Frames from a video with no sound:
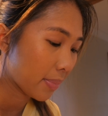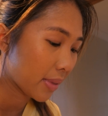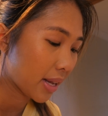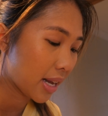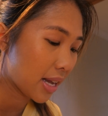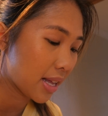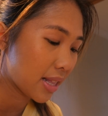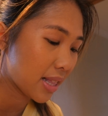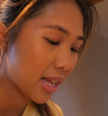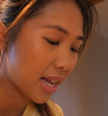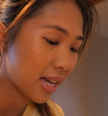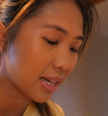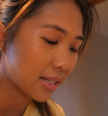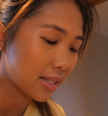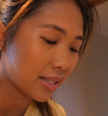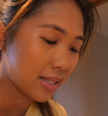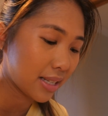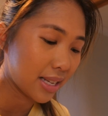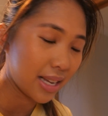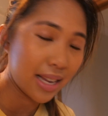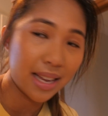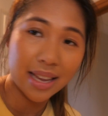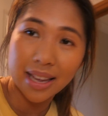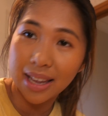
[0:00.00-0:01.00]
And
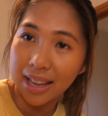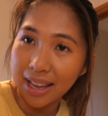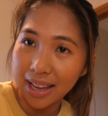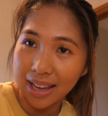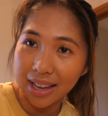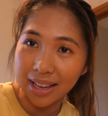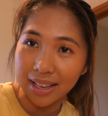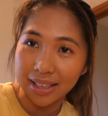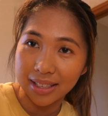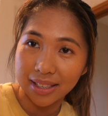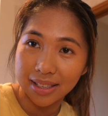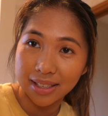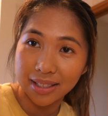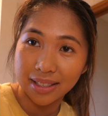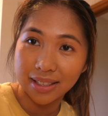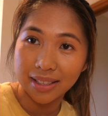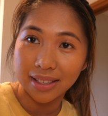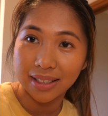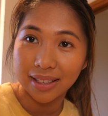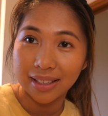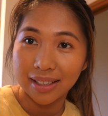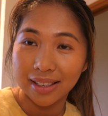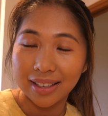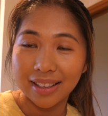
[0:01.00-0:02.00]
that's
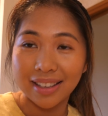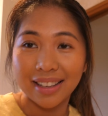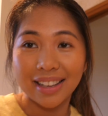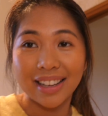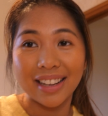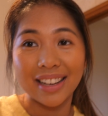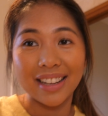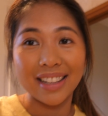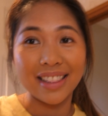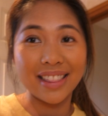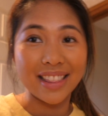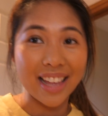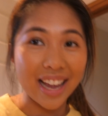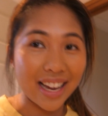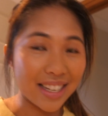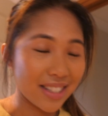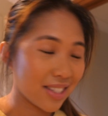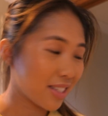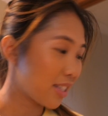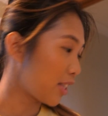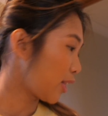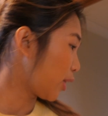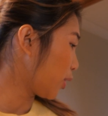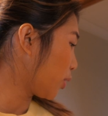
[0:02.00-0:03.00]
it.
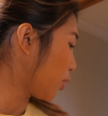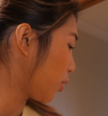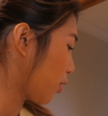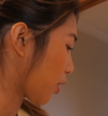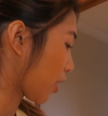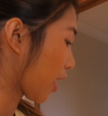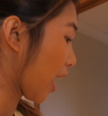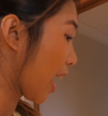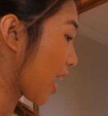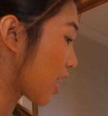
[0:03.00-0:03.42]
That's a look.